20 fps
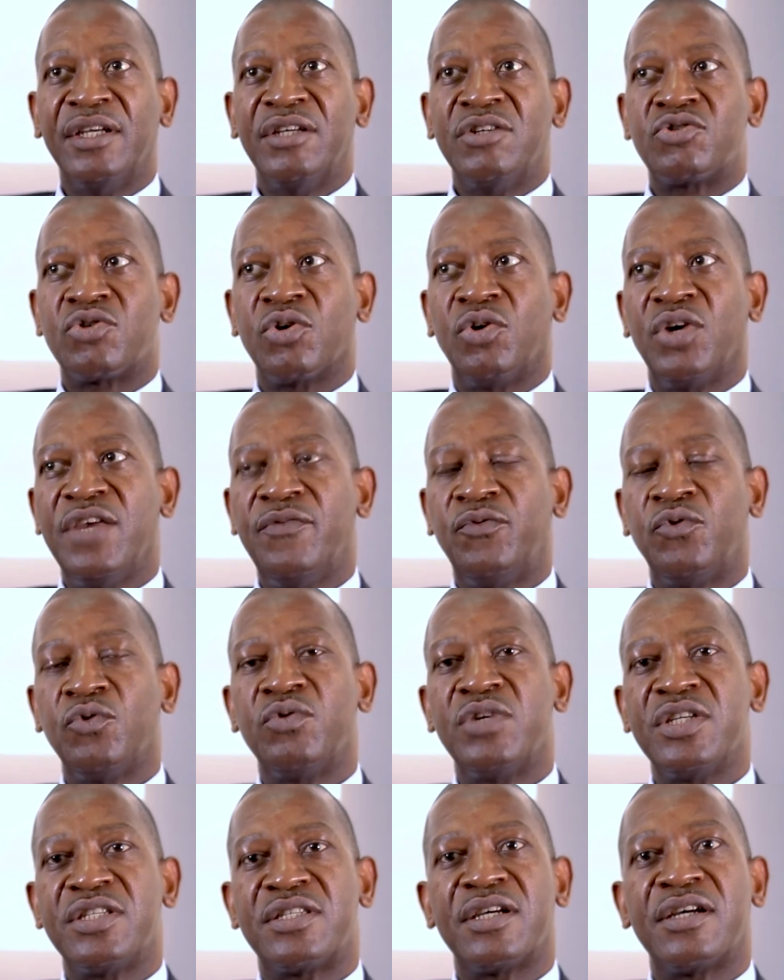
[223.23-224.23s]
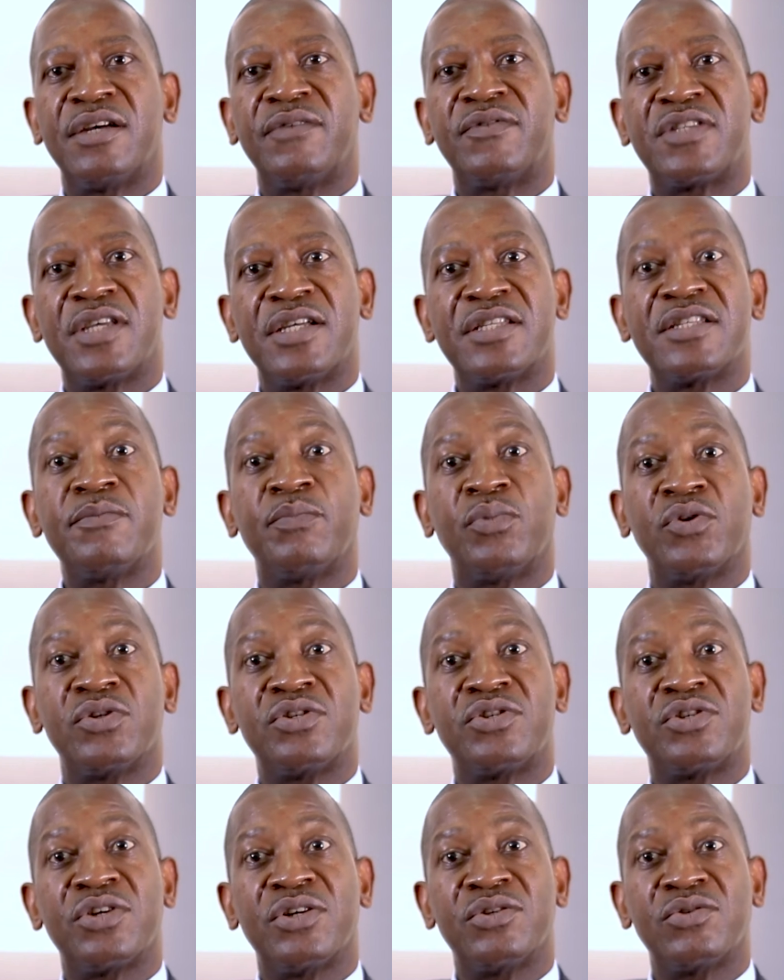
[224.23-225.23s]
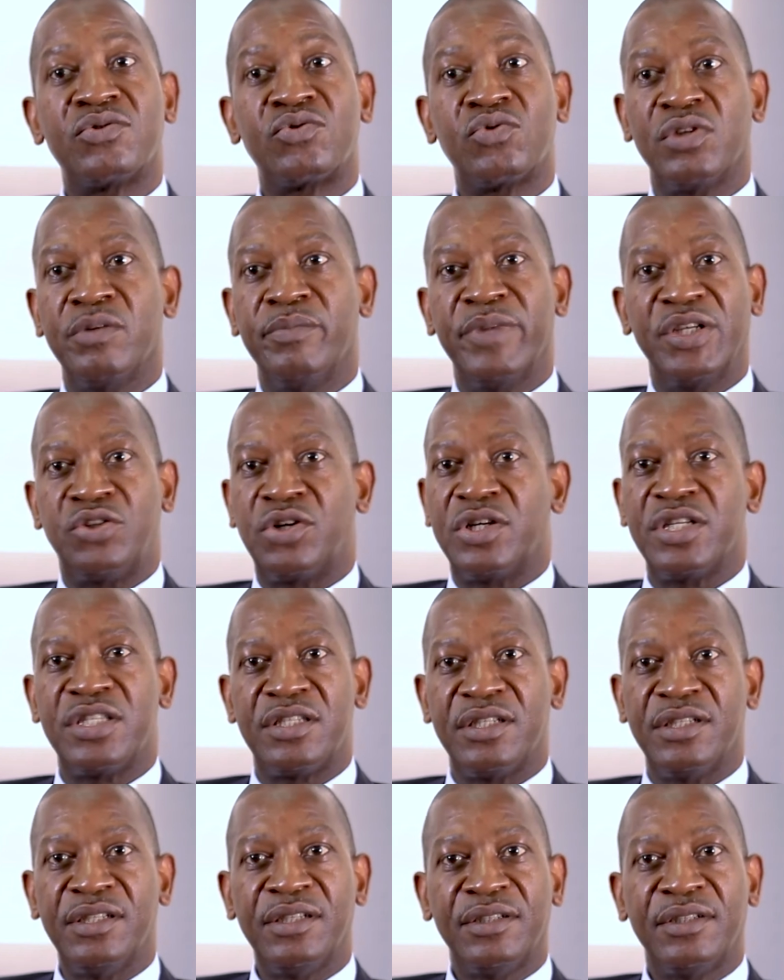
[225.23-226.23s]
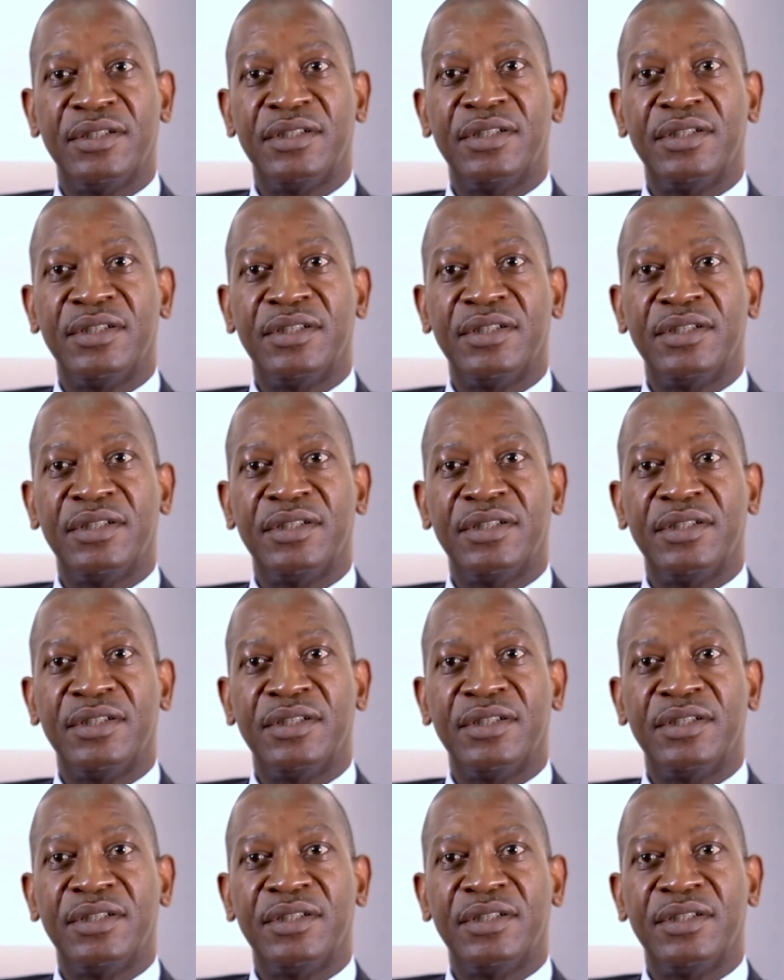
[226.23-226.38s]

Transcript: So if you reserve certain positions to the majority,